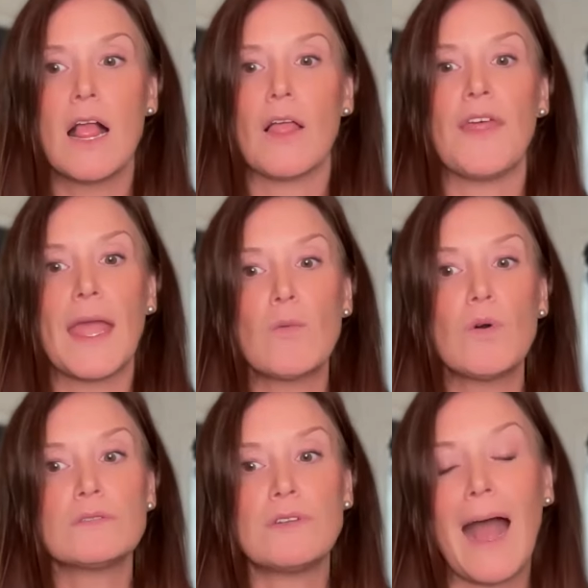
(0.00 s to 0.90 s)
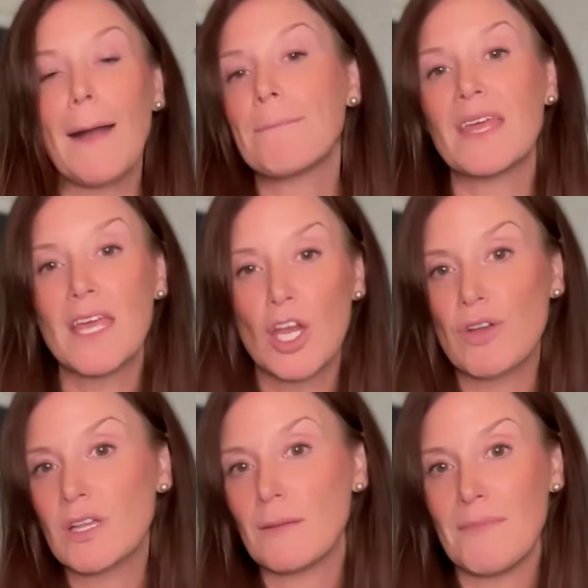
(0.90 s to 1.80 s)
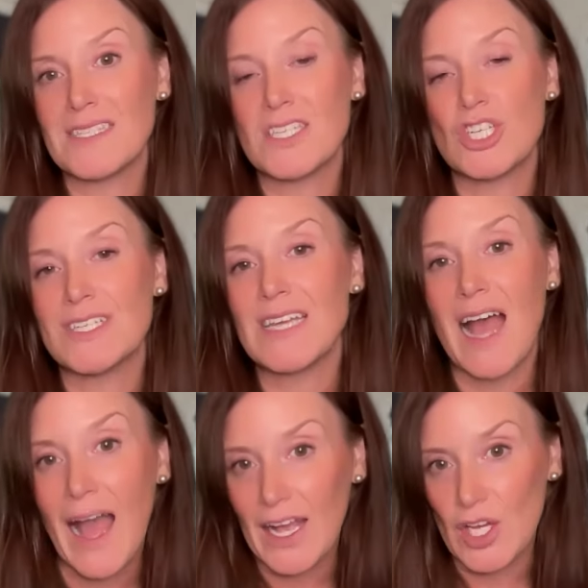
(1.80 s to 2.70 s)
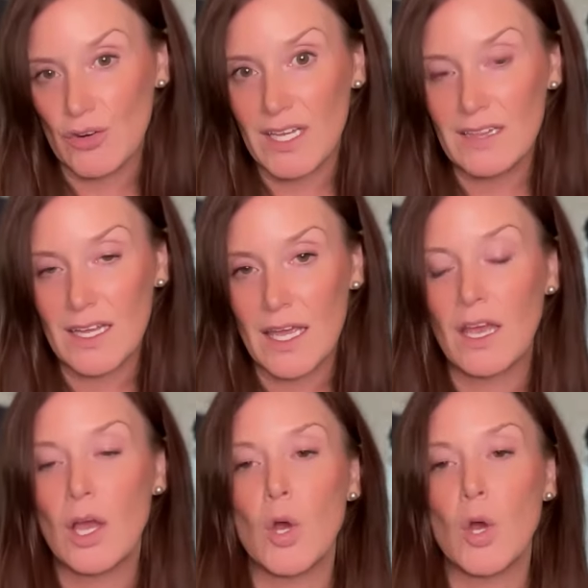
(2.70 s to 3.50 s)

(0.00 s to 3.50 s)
they will not be hearing the messages accurately.